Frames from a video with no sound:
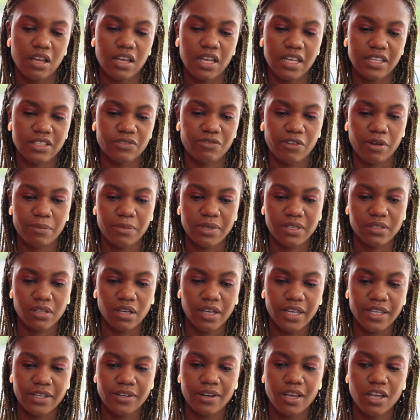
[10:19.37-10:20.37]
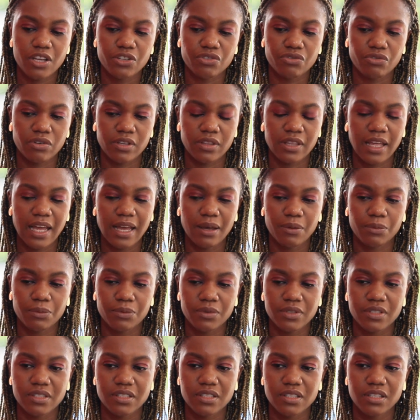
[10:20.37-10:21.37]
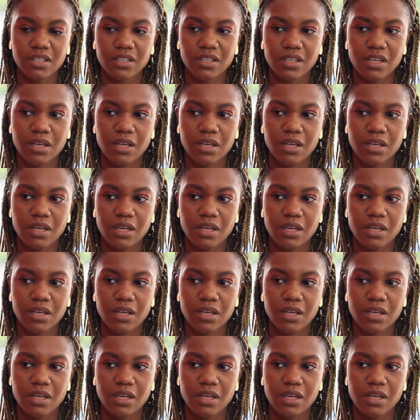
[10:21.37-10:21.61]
As for me starting nursery, that was